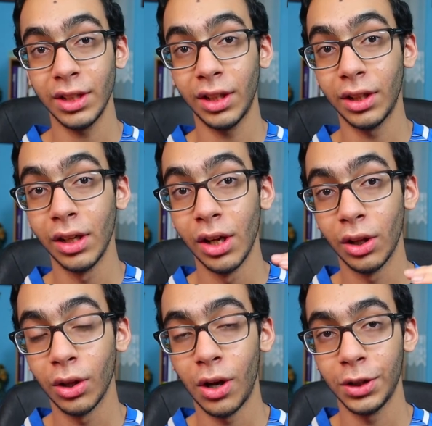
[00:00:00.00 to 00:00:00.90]
the
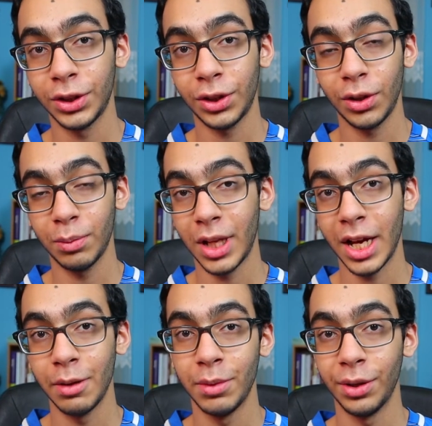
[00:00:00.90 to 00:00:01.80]
long-term
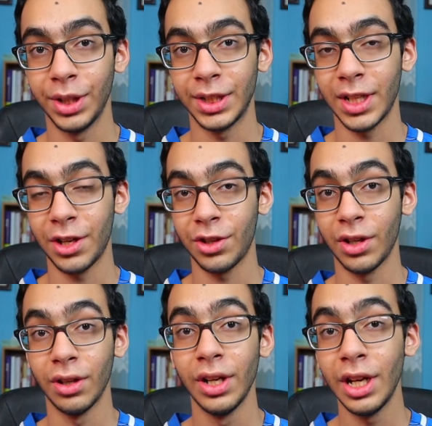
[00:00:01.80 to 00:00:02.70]
liability
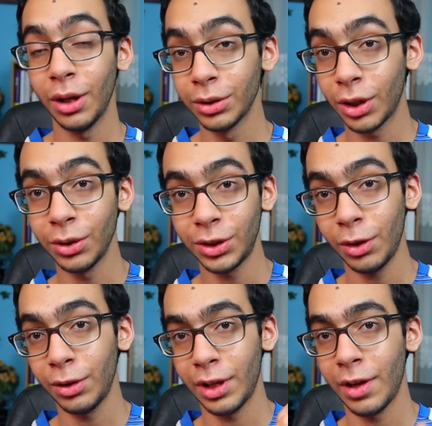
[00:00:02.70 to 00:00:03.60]
section. It was
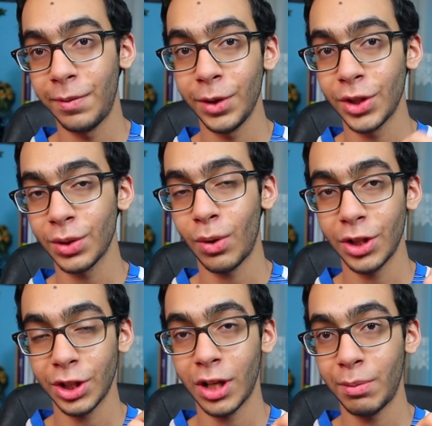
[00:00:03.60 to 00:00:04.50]
also, if you just
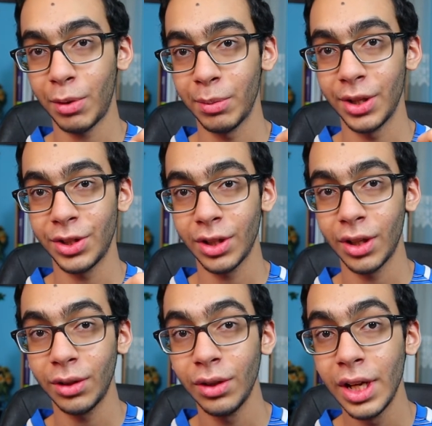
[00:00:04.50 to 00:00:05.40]
watched a couple minutes
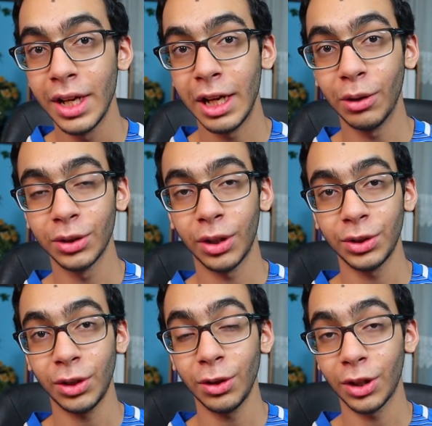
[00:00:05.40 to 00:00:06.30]
ago, it was
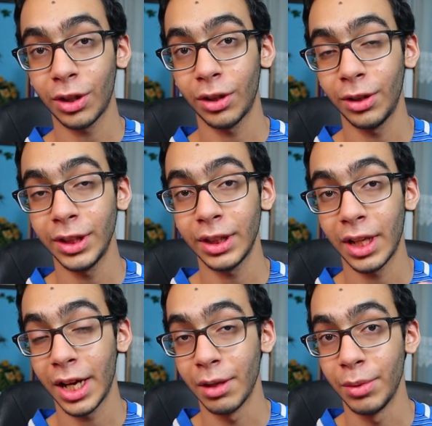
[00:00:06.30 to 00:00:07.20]
also a current
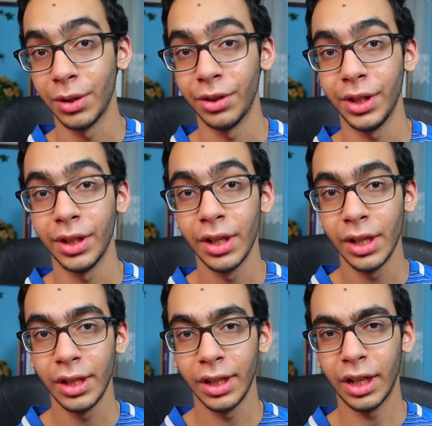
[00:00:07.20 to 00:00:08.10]
liability.
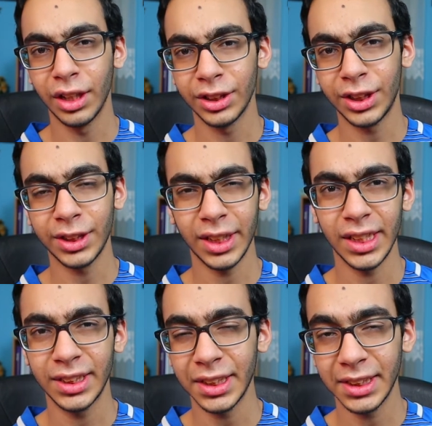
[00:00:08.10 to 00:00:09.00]

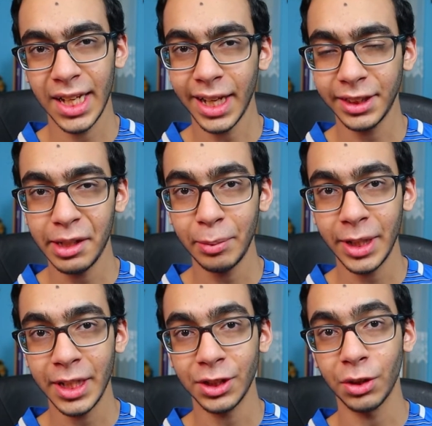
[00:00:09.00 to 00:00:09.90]
It's the exact same
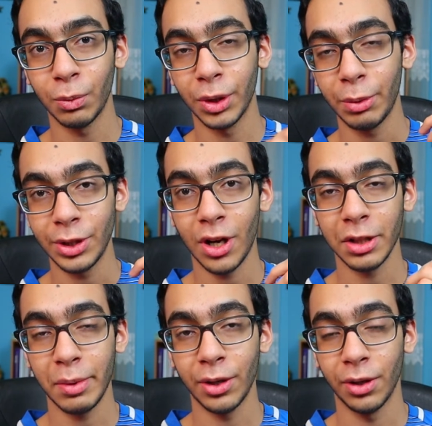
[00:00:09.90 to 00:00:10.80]
thing as what we
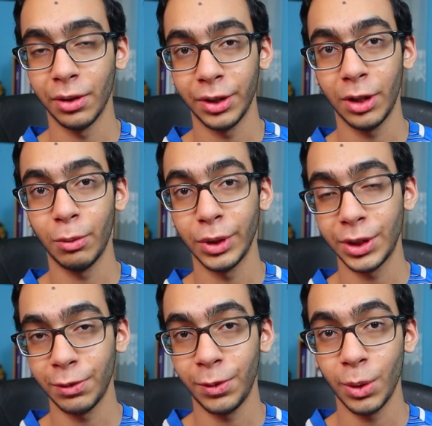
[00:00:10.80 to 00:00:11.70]
talked about earlier with
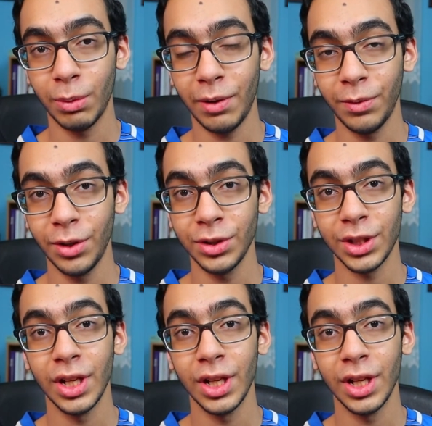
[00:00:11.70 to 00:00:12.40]
deferred revenues.